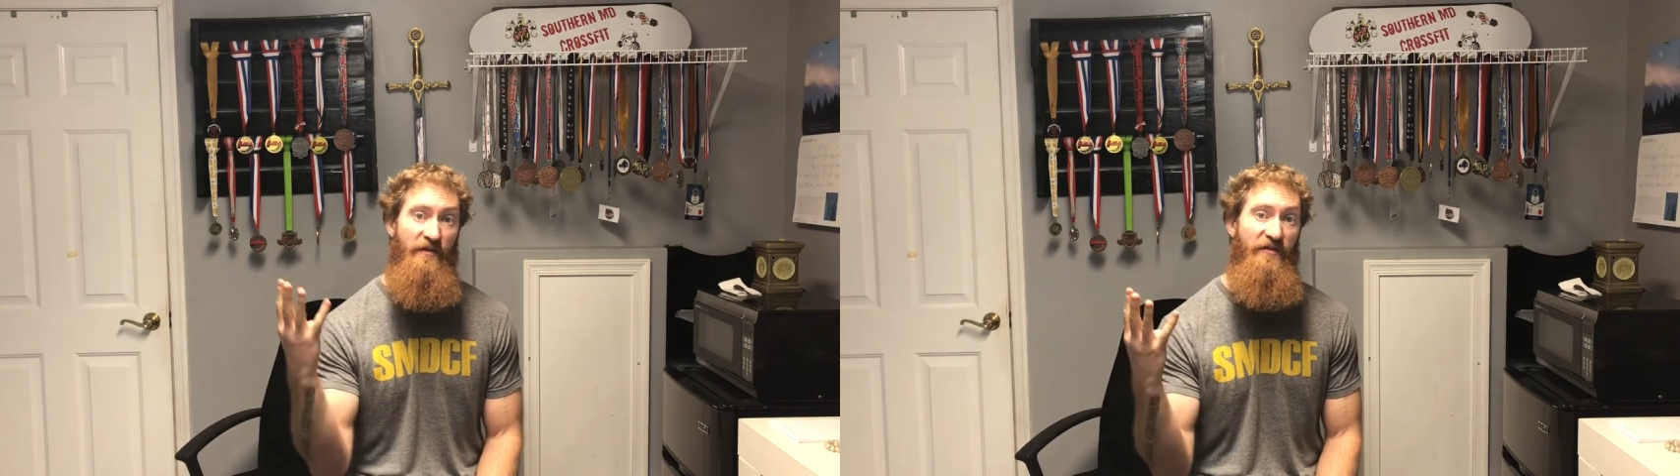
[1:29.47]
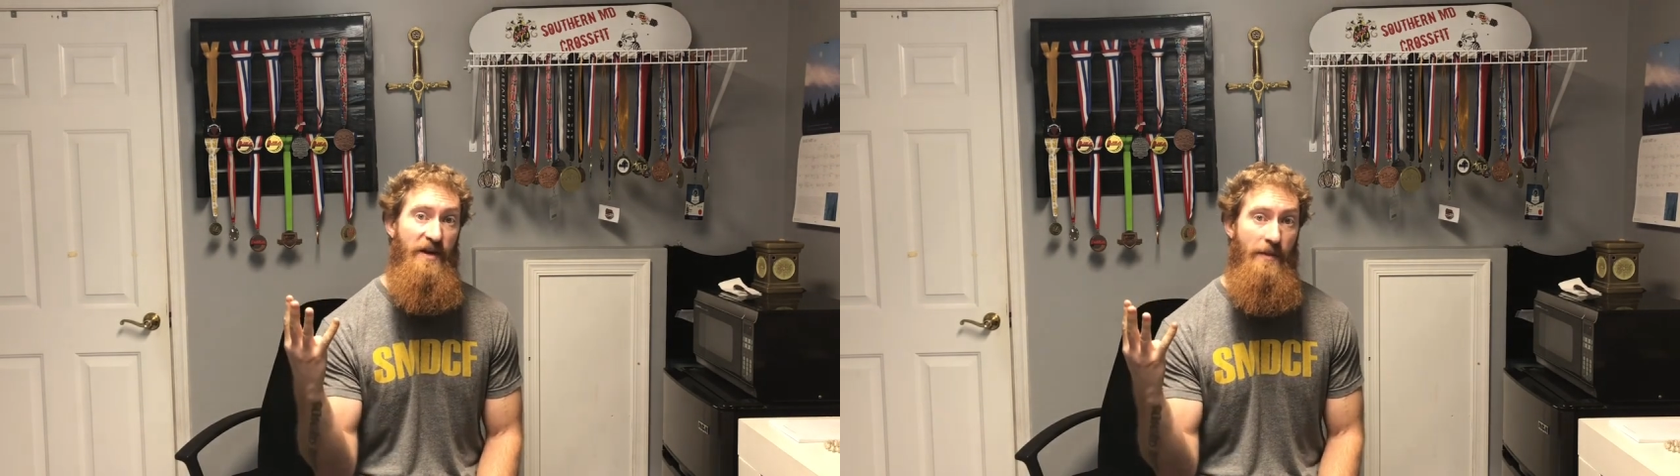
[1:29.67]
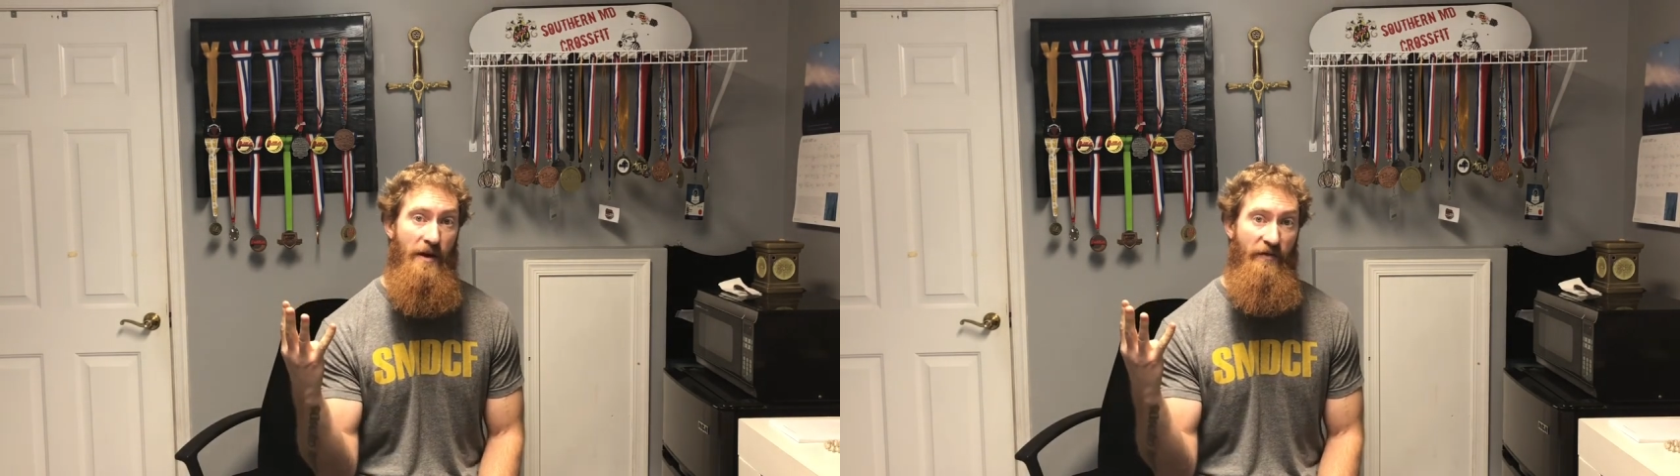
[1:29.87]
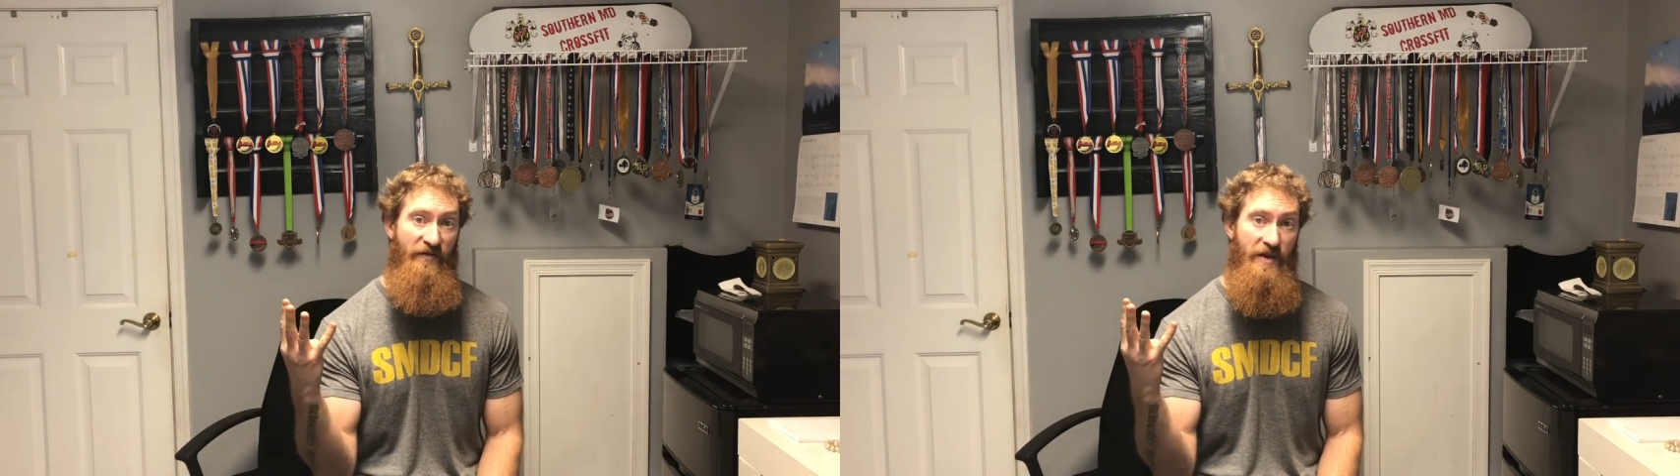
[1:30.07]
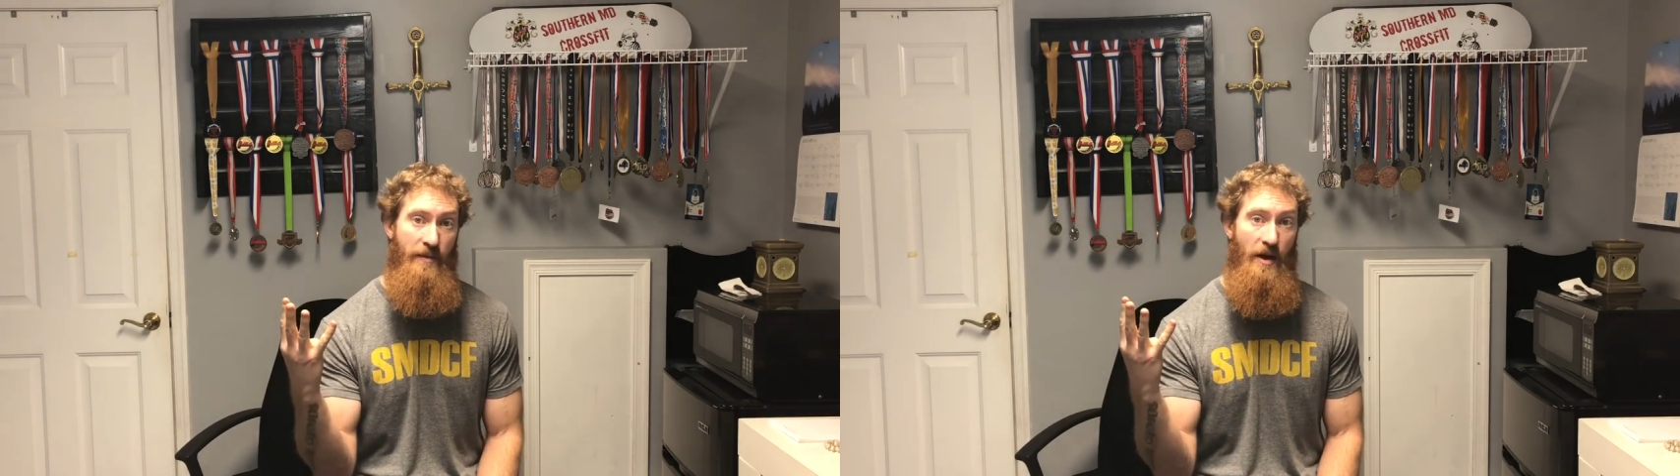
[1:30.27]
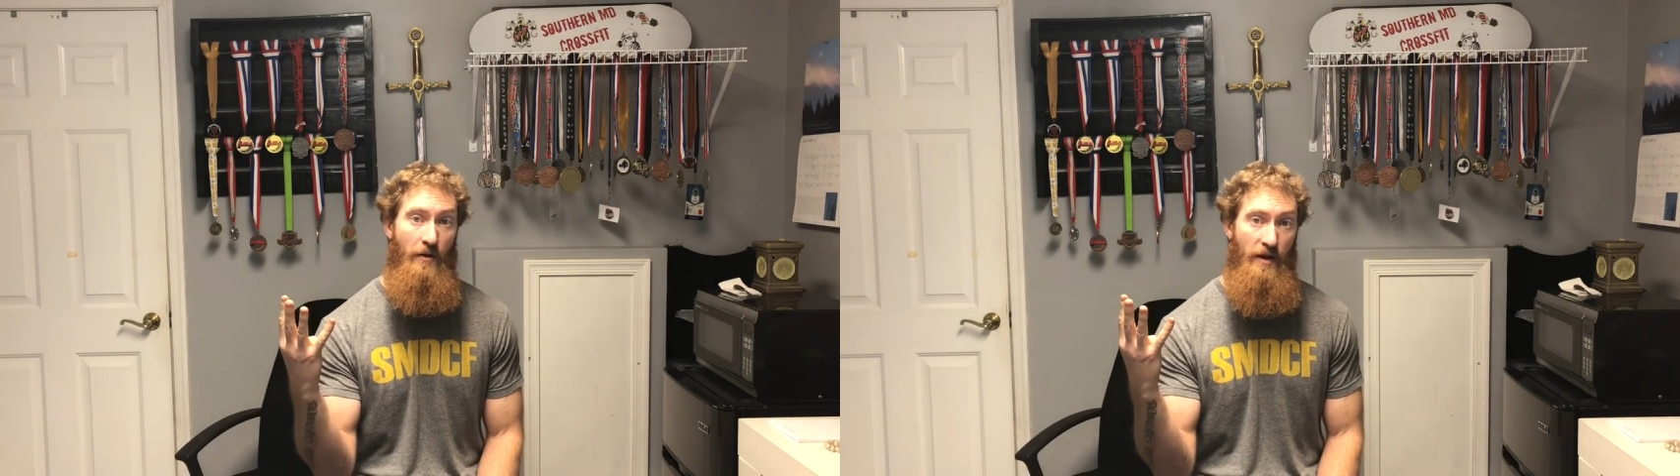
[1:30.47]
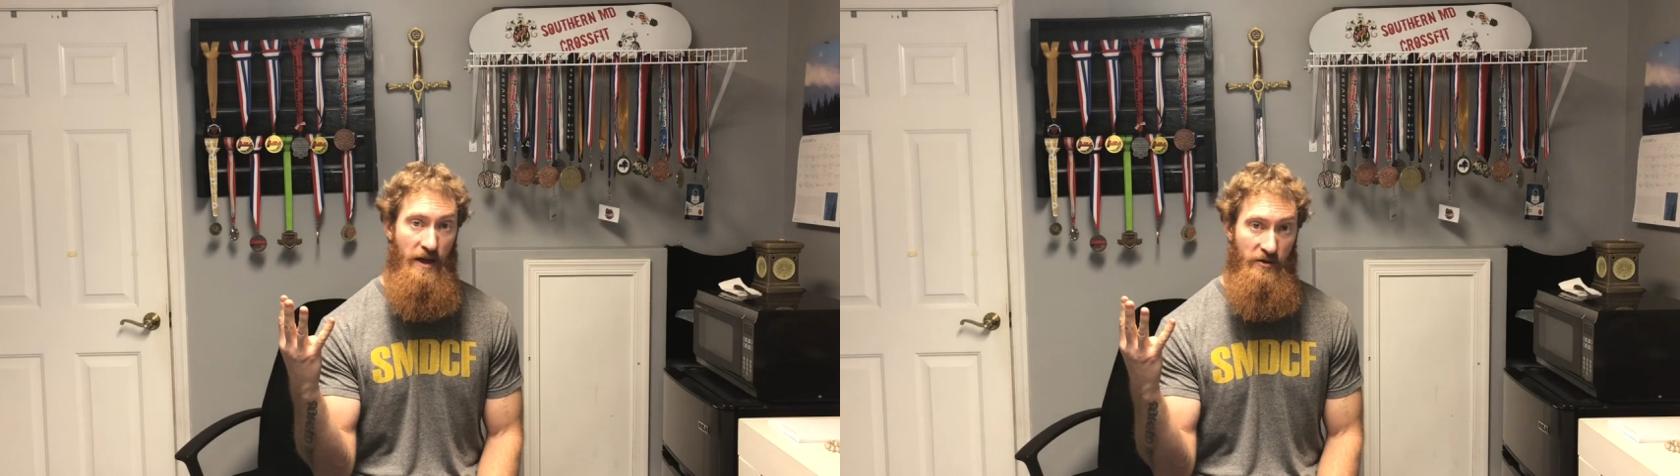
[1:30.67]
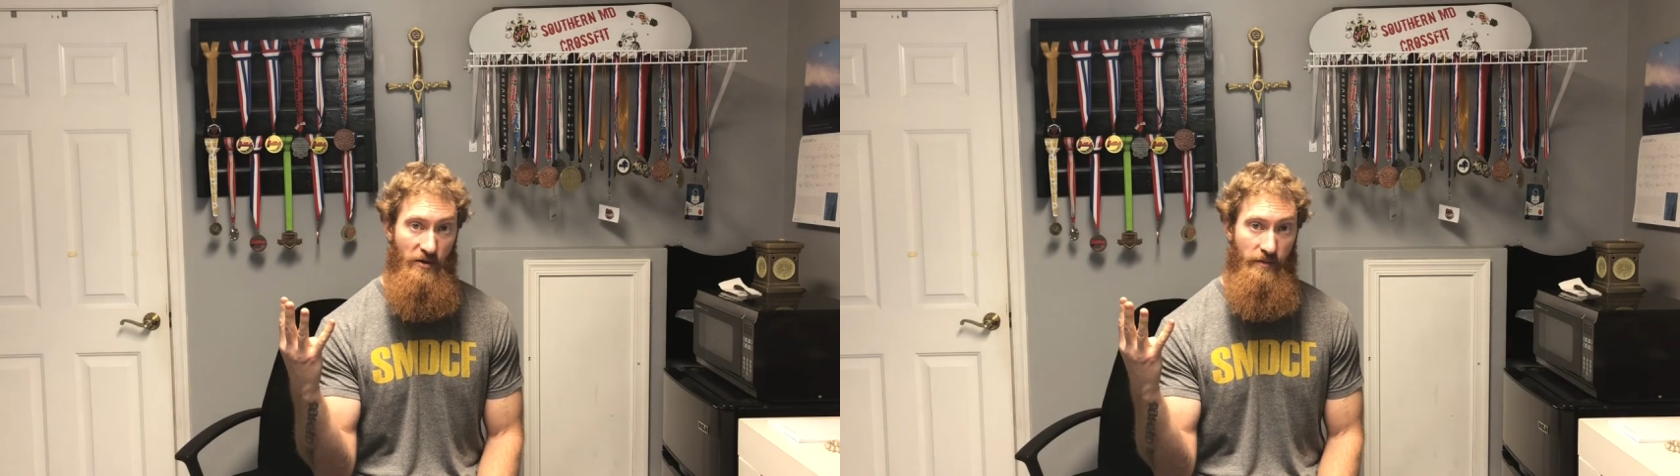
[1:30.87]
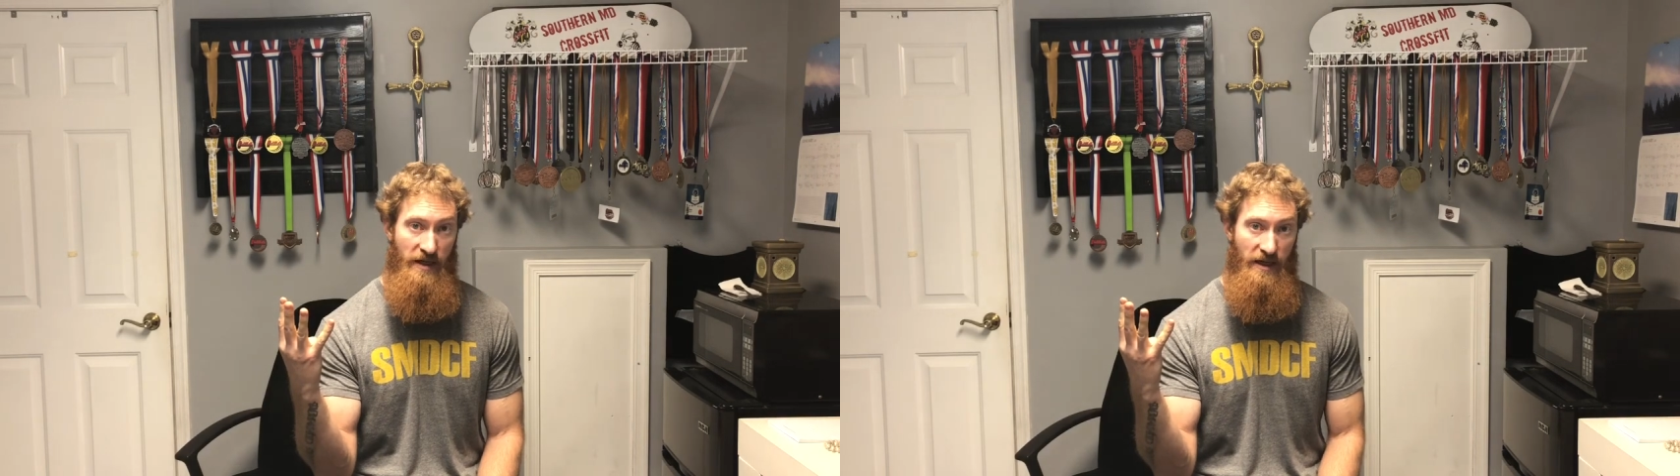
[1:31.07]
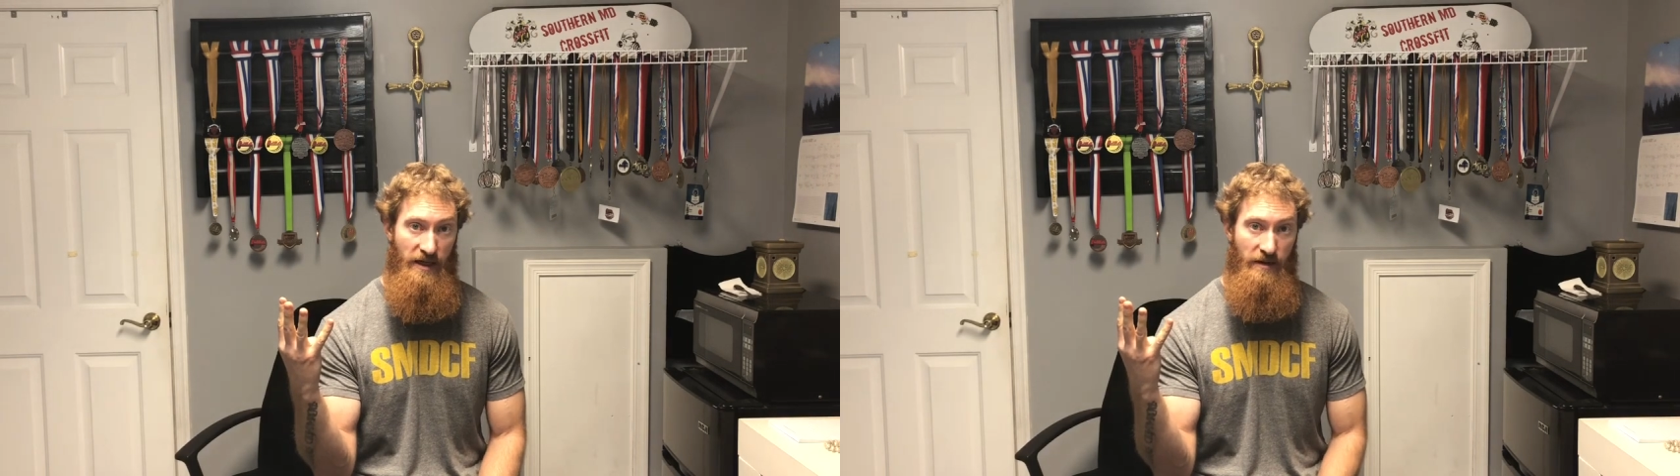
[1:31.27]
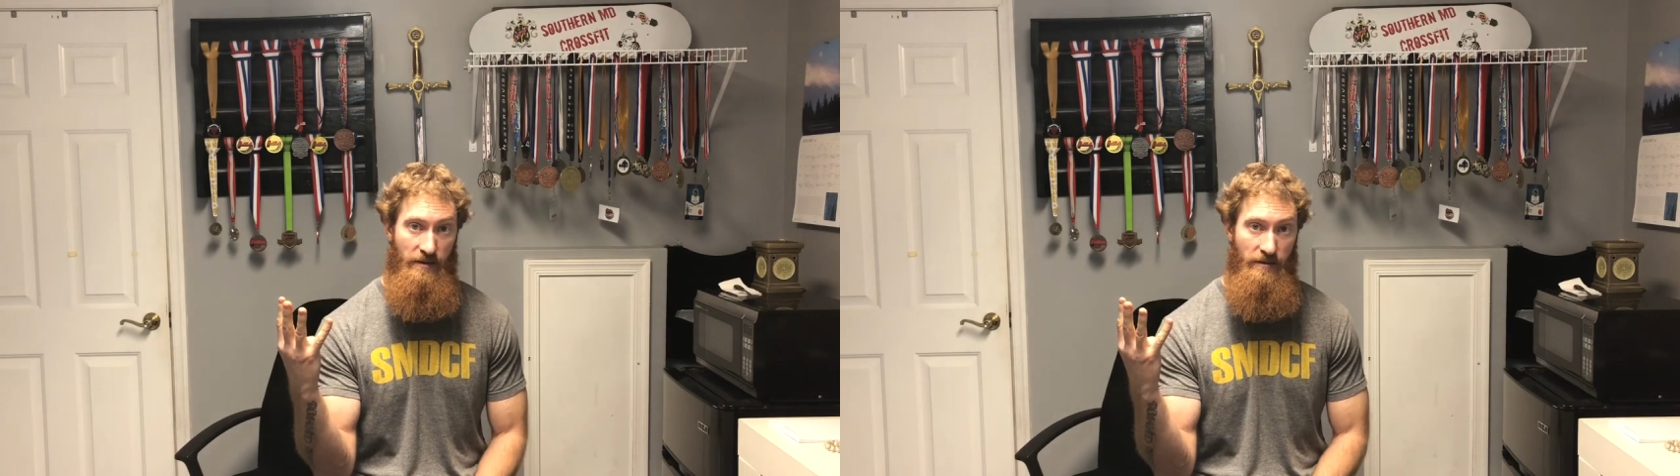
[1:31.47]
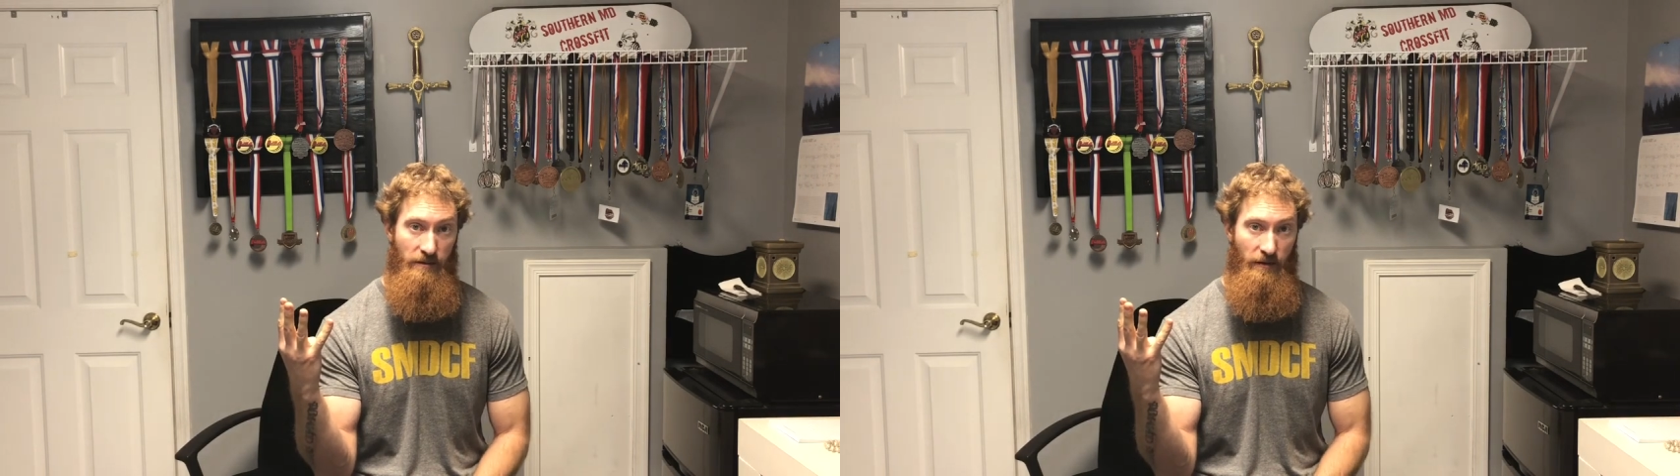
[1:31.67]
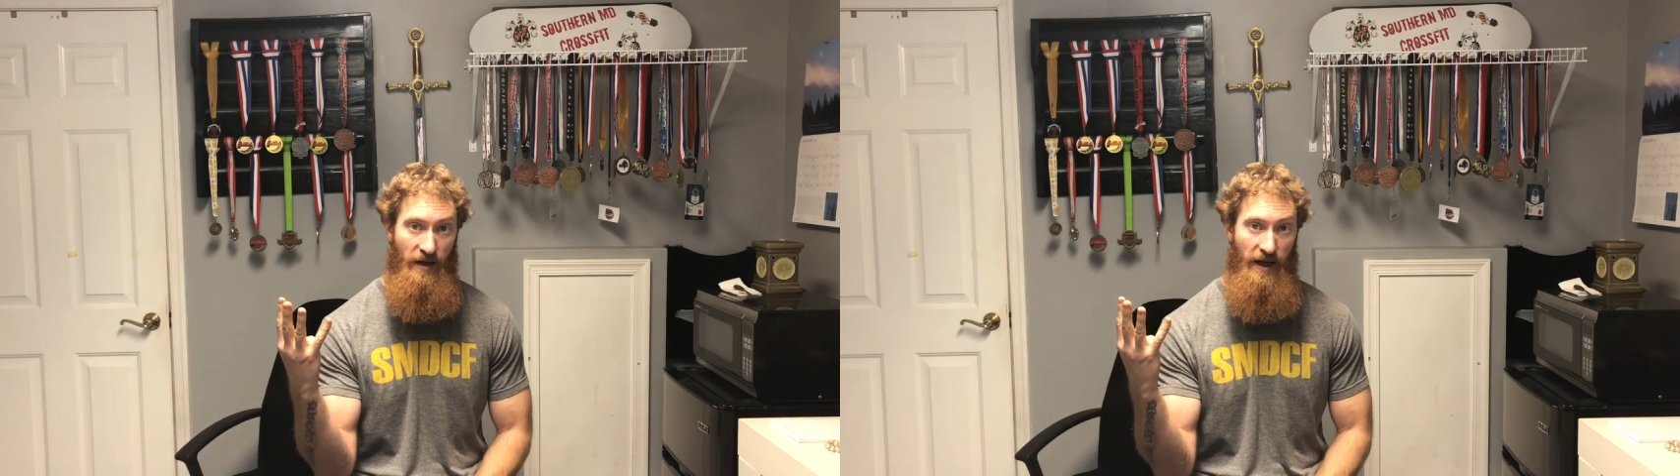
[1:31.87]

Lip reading: female-female intermediate, okay?